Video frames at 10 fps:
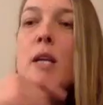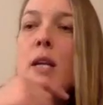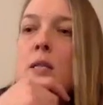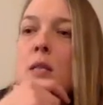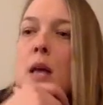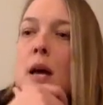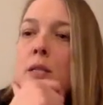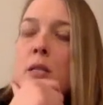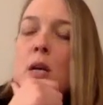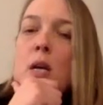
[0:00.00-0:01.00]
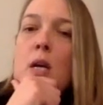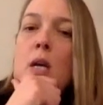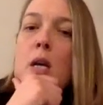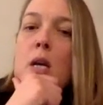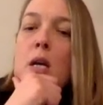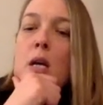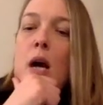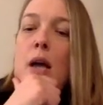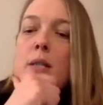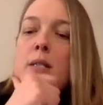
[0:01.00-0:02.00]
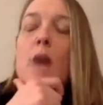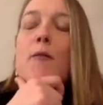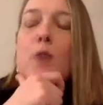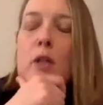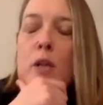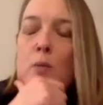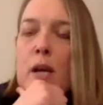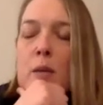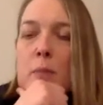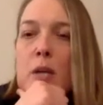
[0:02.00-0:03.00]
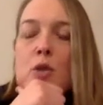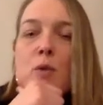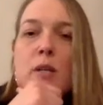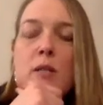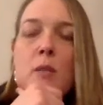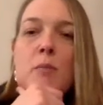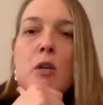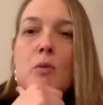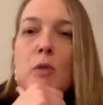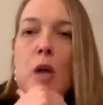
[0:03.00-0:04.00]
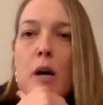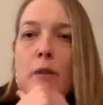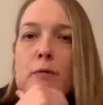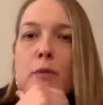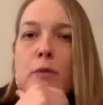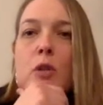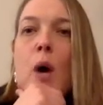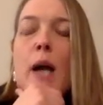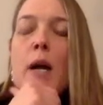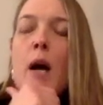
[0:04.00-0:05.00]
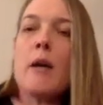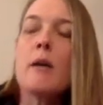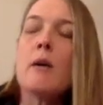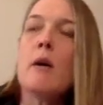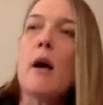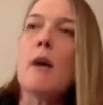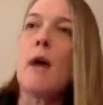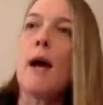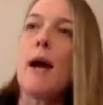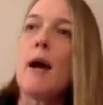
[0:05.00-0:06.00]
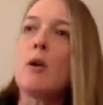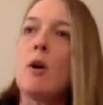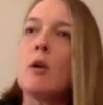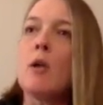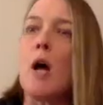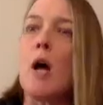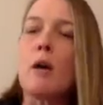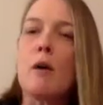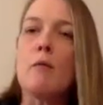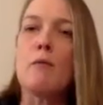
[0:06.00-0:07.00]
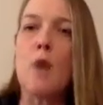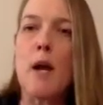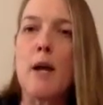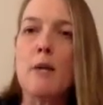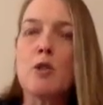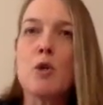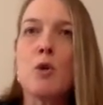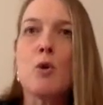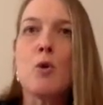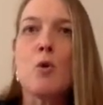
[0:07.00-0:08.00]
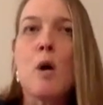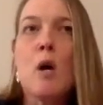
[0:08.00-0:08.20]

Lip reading: is that I definitely recommend doing something you love. You know, I have had a lot of friends who